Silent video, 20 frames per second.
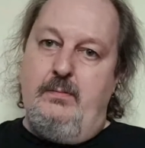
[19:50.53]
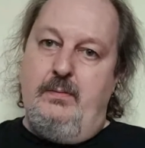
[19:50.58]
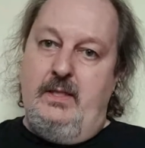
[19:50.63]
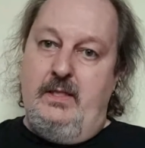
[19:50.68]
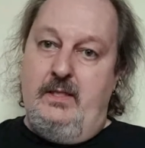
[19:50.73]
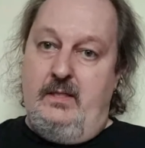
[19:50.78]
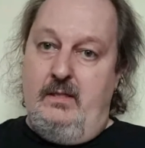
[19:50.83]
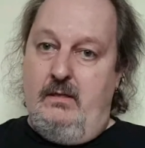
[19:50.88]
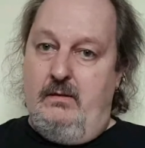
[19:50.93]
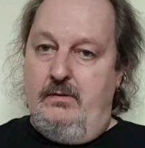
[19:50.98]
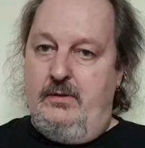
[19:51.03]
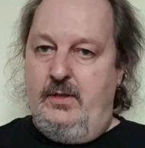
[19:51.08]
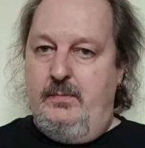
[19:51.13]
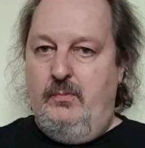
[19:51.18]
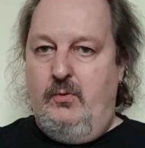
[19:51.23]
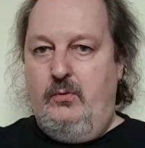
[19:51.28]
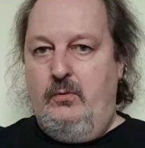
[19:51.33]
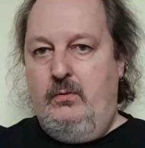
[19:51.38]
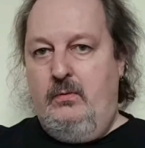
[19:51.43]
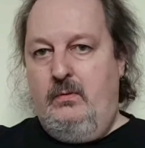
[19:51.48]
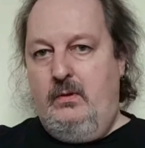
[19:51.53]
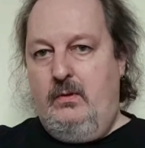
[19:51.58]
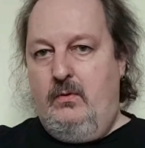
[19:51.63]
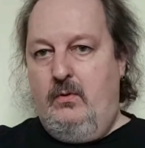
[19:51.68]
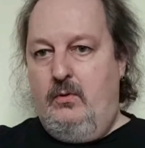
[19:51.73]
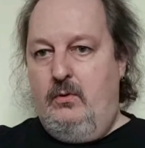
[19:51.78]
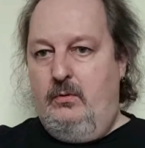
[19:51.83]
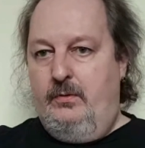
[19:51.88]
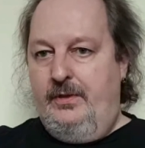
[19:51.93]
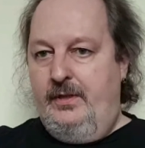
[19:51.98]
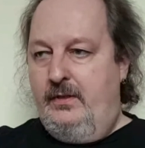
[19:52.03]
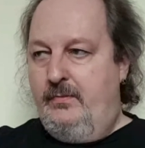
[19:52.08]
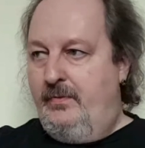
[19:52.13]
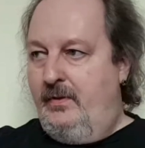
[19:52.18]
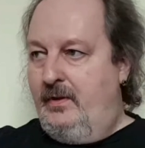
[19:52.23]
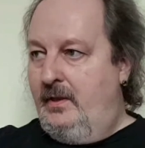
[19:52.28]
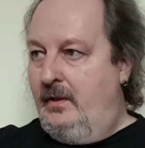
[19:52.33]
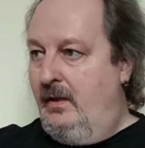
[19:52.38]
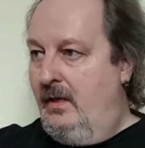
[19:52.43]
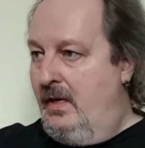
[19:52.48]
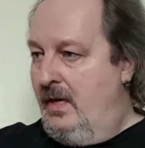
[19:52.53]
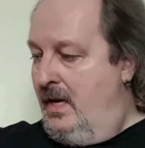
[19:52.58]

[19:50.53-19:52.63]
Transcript: but it's not small, Paul, this one.